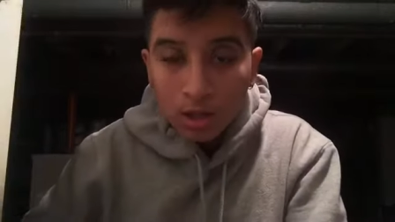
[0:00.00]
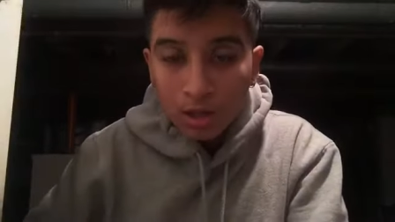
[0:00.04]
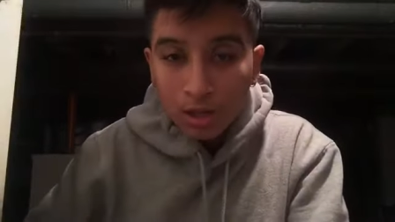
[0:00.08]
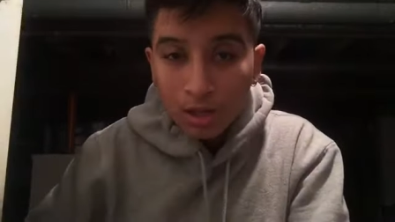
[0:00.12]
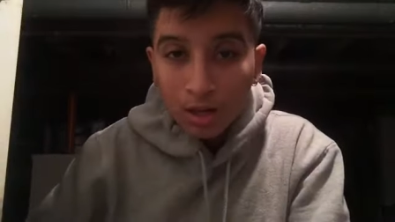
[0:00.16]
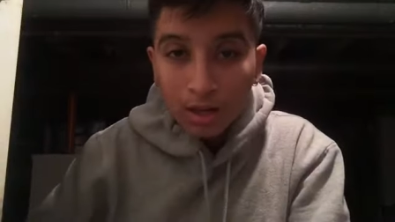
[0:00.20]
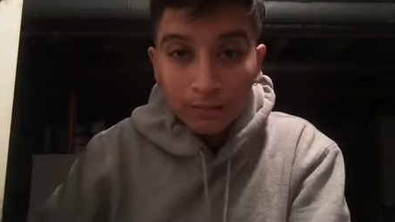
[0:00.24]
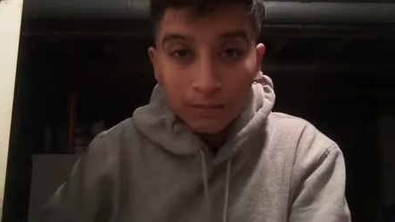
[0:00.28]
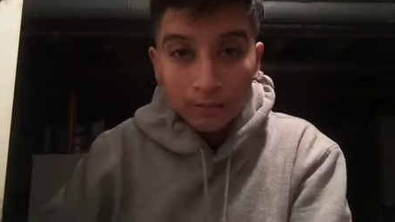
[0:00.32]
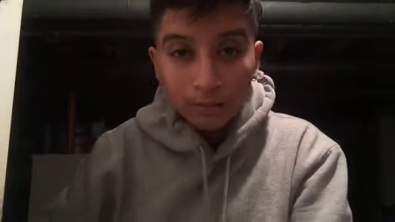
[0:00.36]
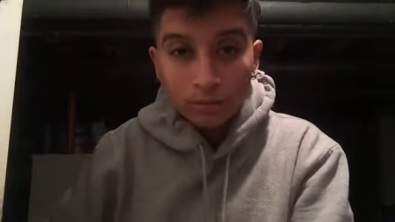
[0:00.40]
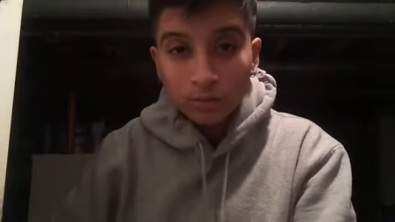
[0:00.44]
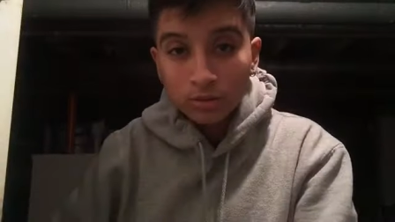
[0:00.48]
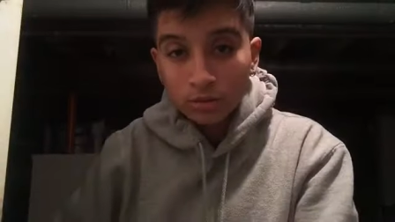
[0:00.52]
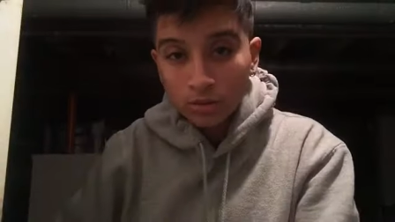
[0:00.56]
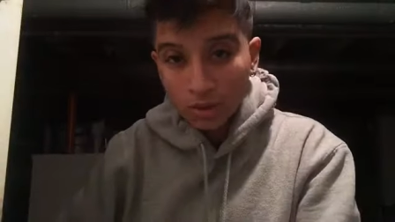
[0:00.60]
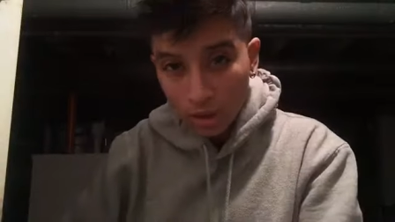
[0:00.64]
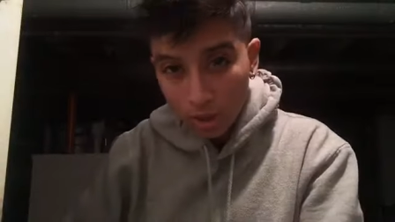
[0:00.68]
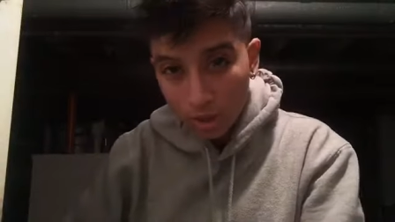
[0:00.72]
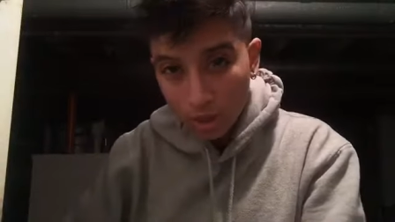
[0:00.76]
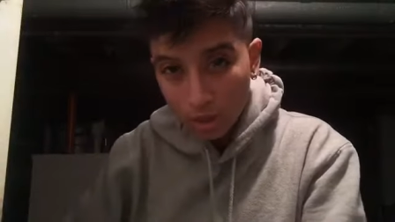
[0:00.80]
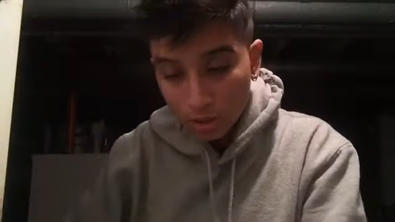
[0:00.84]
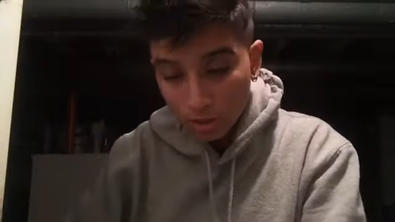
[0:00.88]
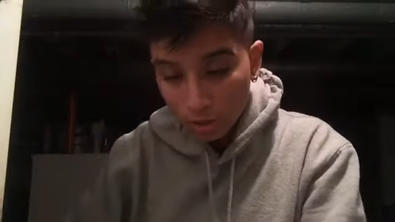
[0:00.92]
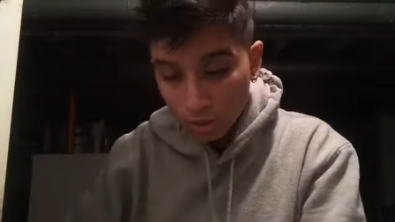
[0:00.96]
Life goes
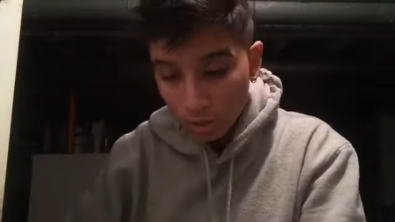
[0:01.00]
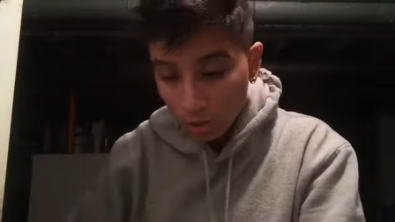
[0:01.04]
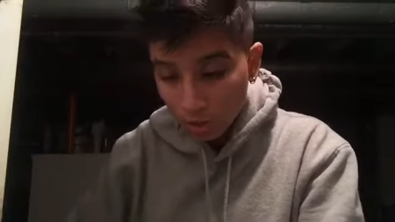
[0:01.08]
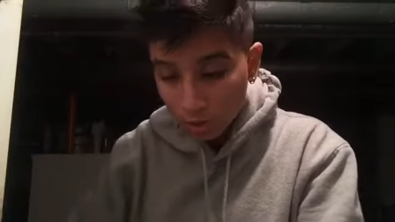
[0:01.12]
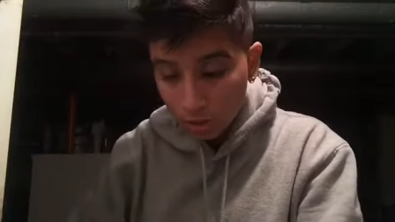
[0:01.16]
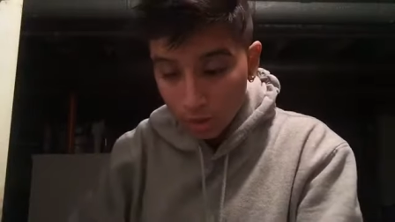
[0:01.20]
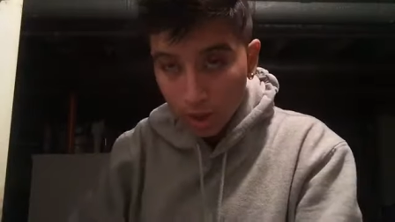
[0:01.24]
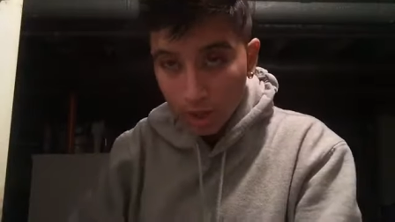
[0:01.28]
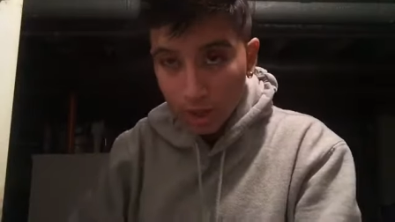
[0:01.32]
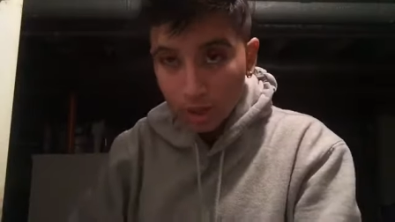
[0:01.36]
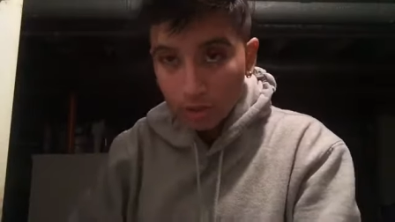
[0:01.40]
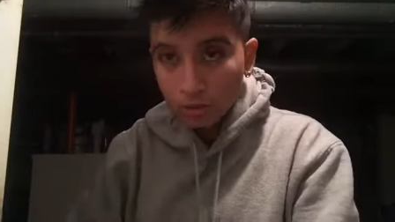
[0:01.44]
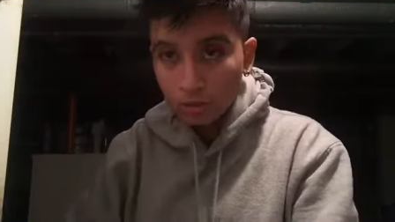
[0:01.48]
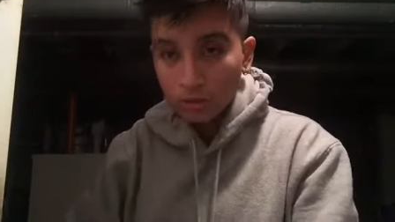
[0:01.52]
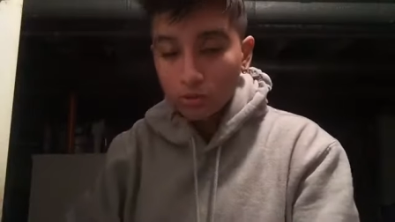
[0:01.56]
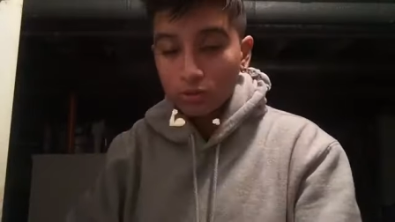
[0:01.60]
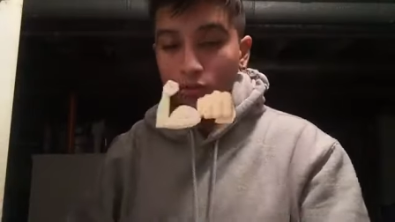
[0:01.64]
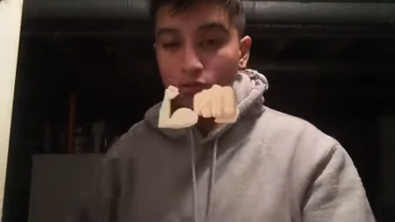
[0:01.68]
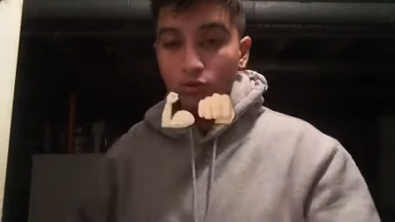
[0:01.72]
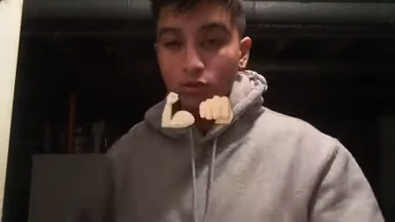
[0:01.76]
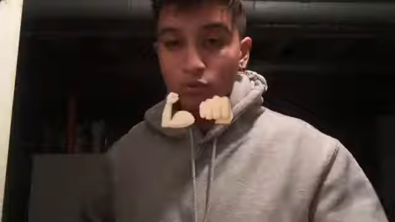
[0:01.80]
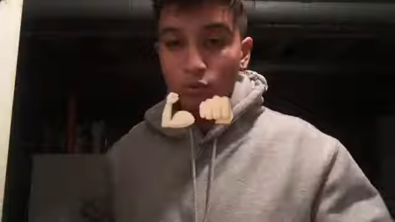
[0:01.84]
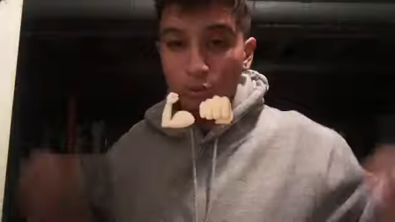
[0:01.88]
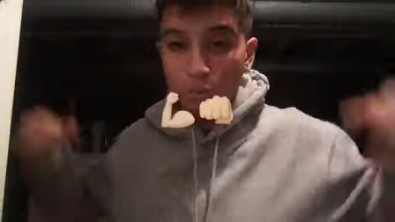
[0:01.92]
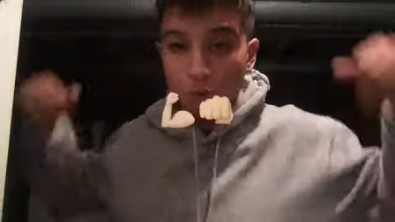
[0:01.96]
on. All you gotta do
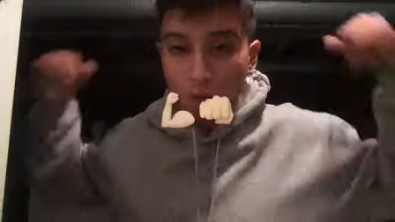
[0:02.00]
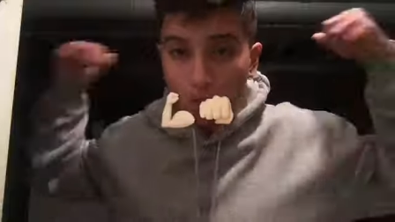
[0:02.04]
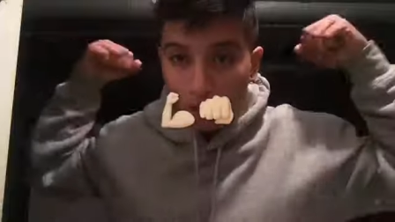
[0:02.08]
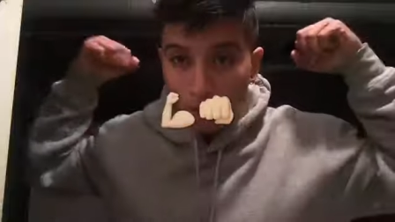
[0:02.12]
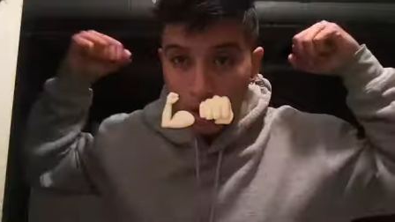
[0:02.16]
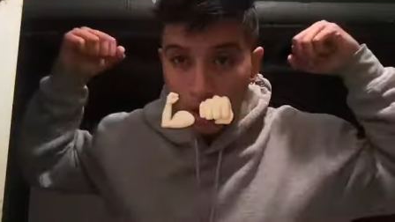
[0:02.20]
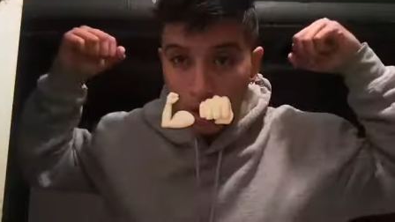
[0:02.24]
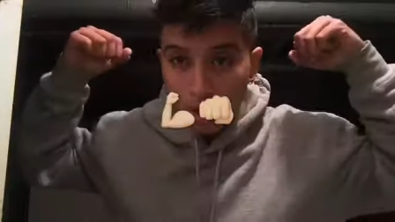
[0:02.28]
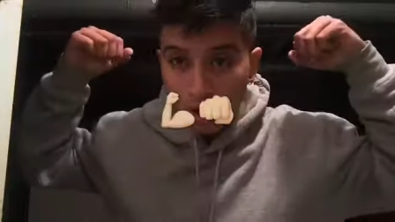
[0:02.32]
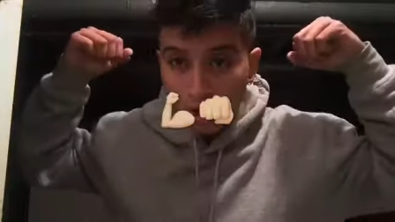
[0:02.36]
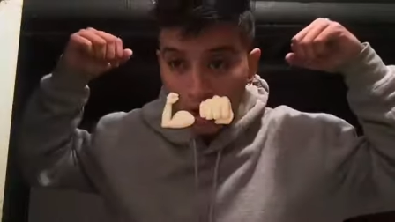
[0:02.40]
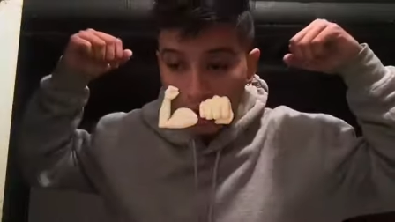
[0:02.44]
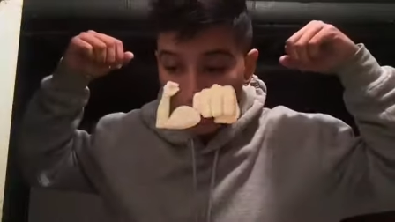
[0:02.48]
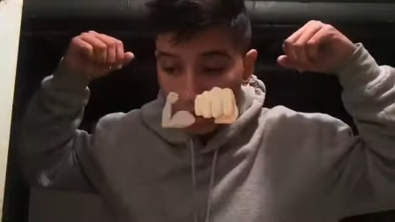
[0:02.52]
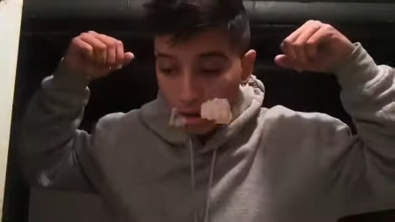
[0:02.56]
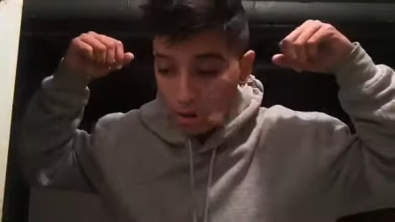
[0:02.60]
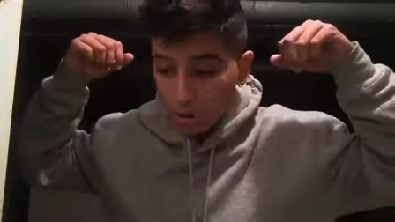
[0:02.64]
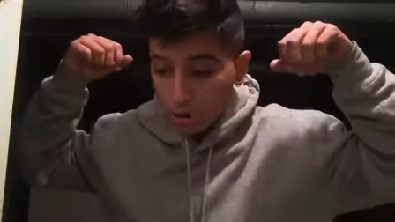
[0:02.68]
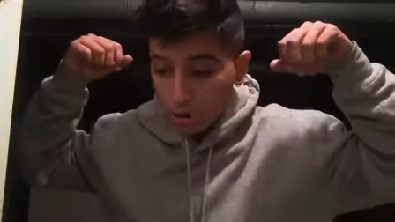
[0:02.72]
is work hard